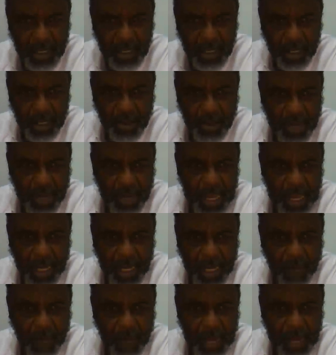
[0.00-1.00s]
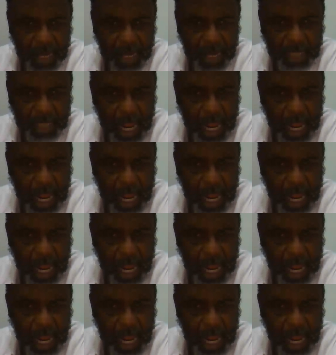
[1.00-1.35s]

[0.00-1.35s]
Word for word: You can't come down and tear up